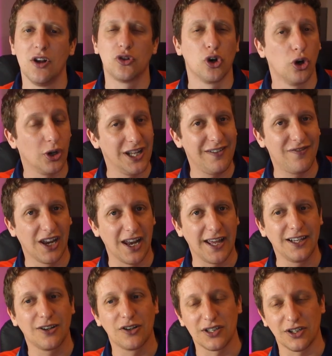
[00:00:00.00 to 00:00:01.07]
Don't leave the
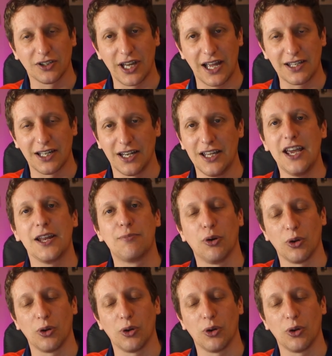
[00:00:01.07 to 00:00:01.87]
link because it'll get deleted,